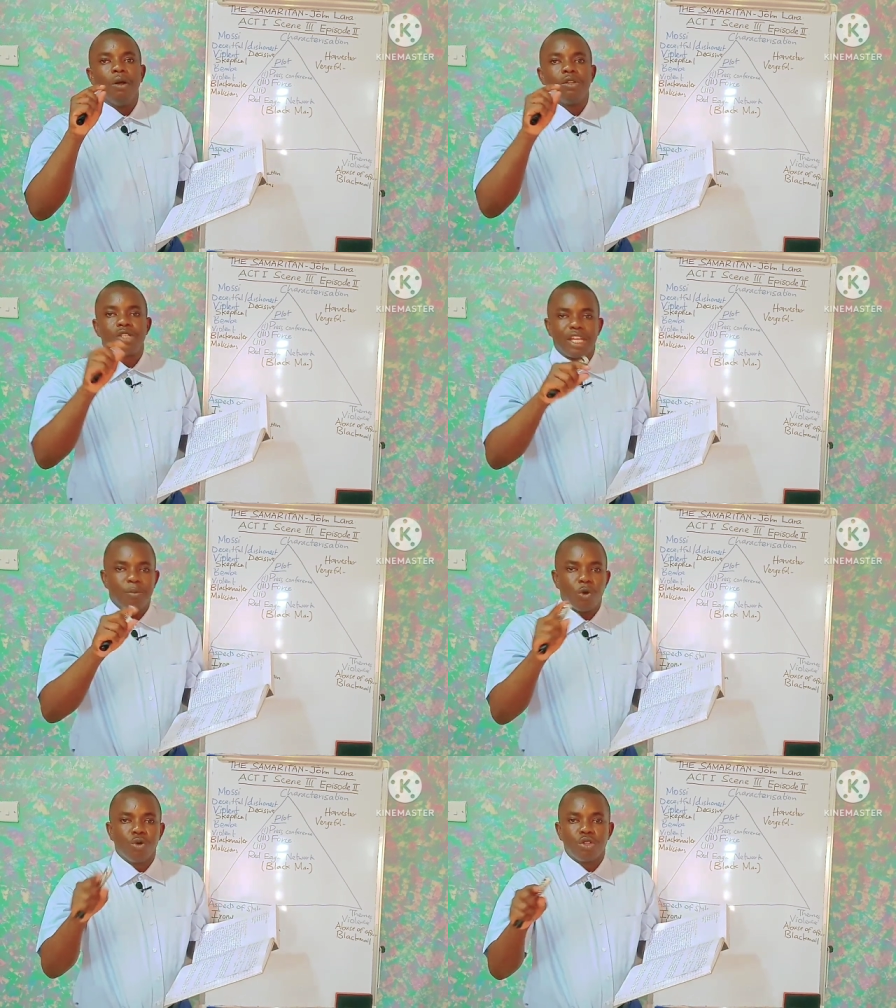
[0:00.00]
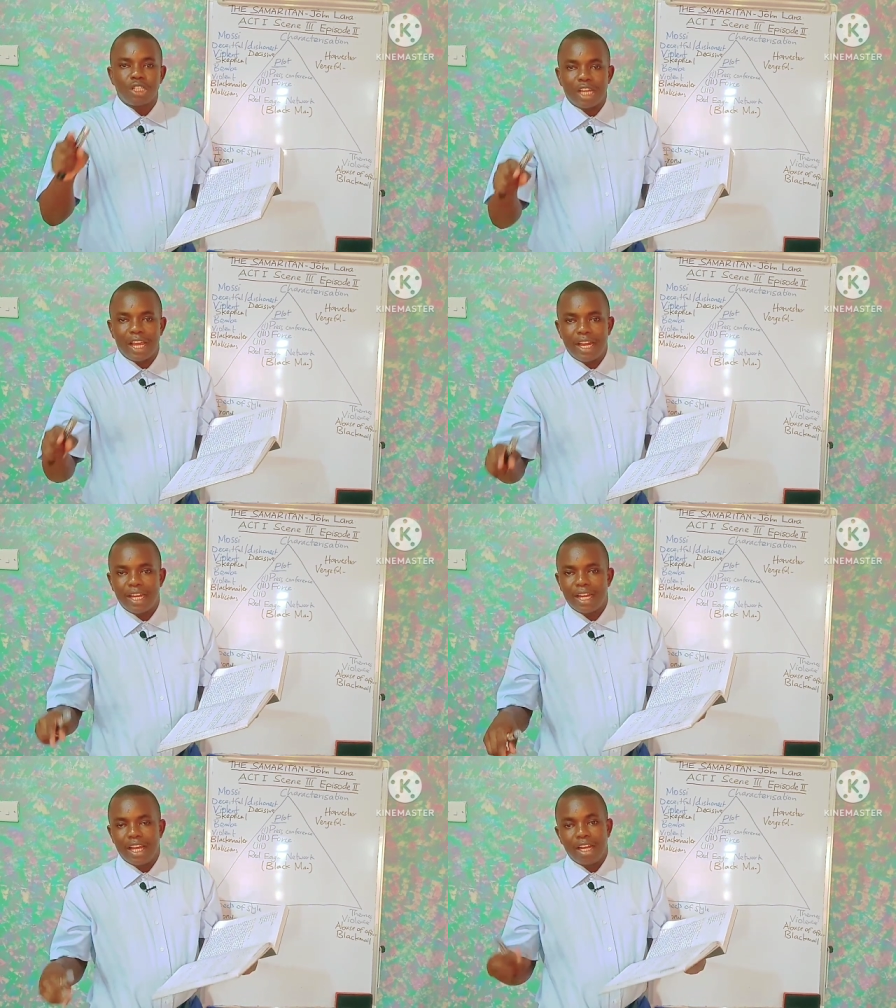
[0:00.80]
Seymour, Ted,
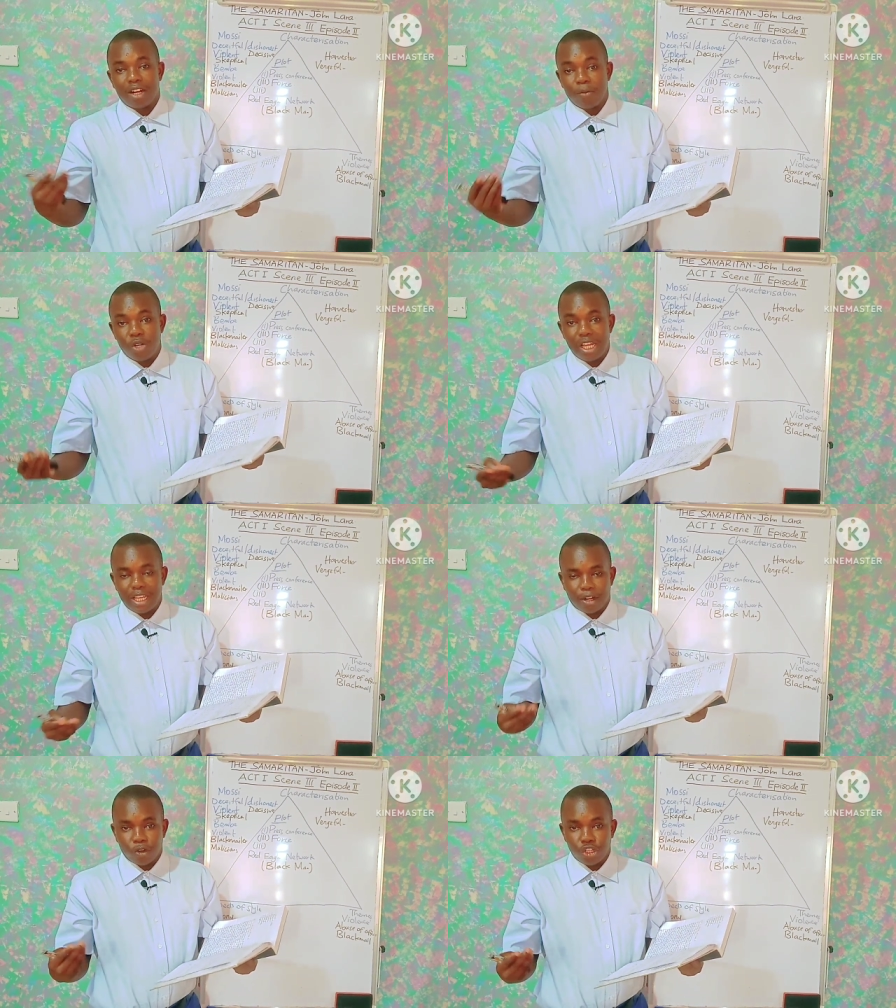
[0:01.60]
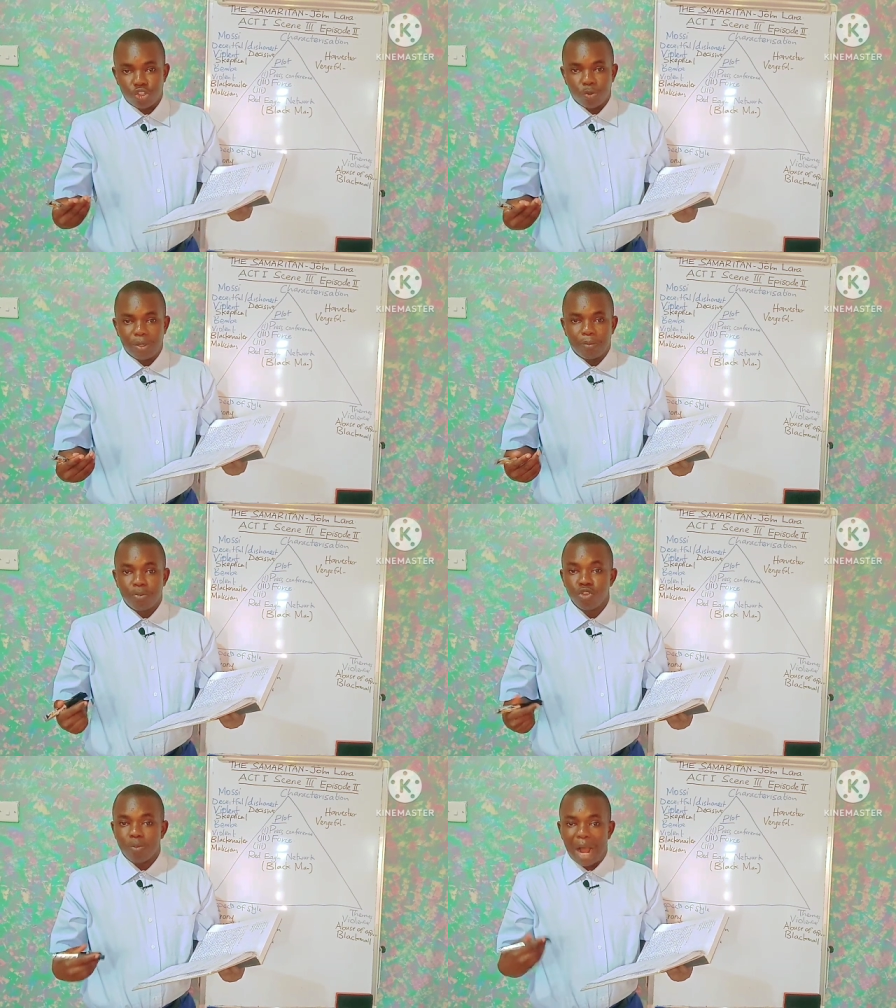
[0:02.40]
and Ramdaye are going to be
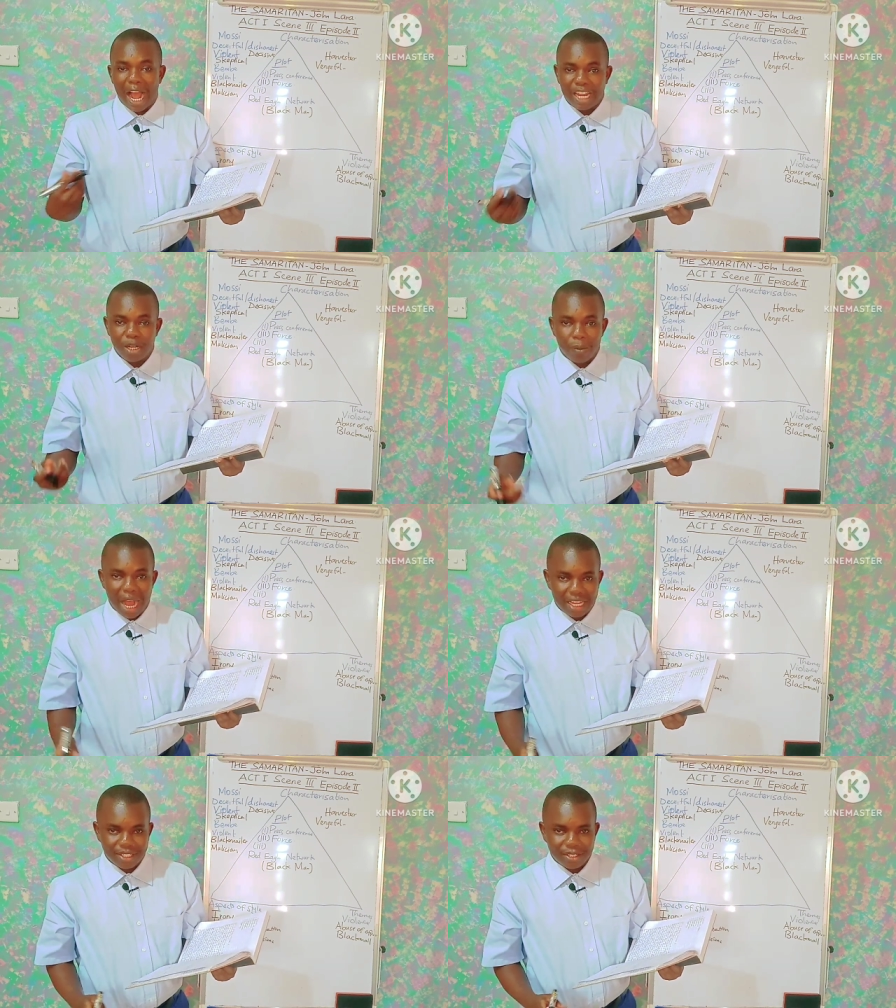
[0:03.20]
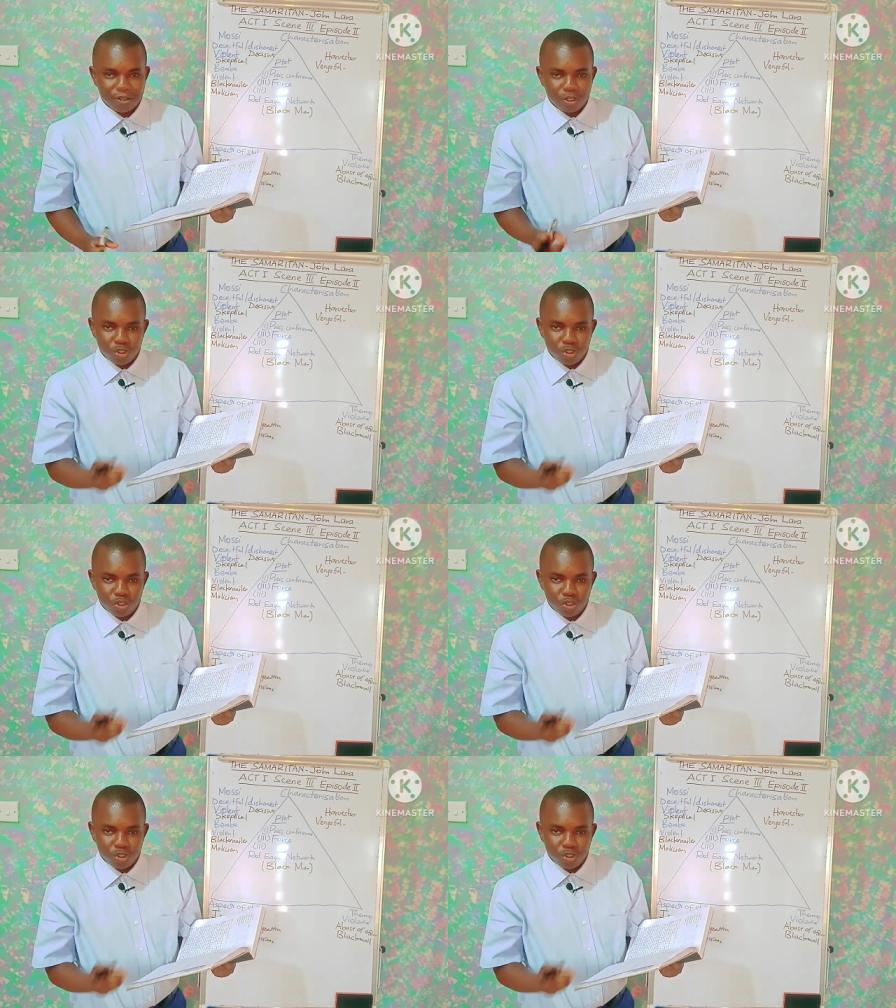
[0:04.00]
put behind bars.